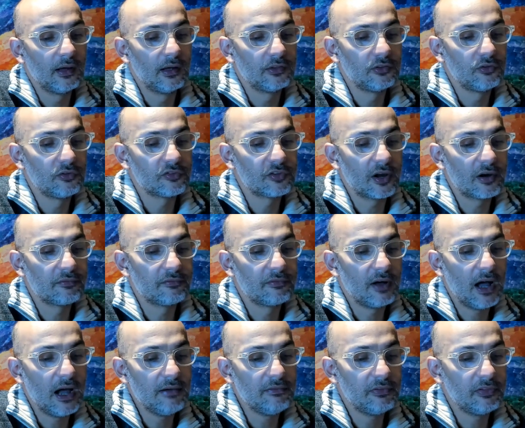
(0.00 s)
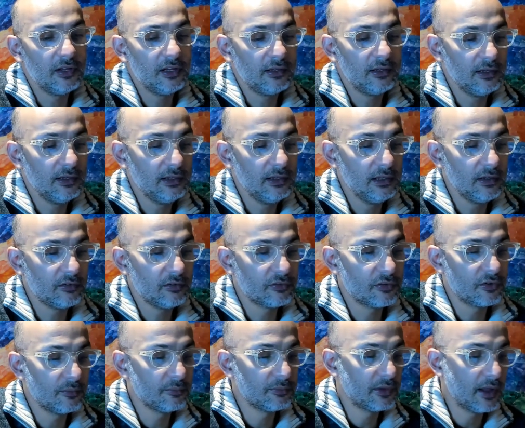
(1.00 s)
survive 30 years
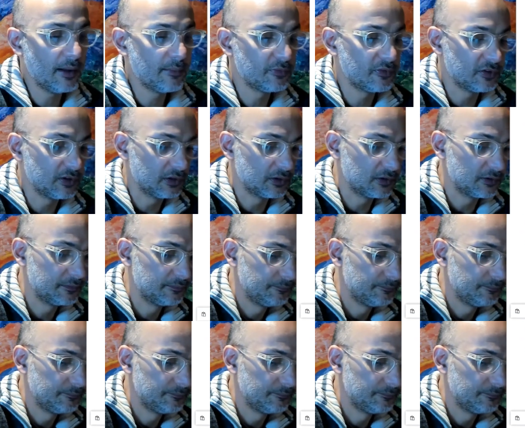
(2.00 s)
from time 0.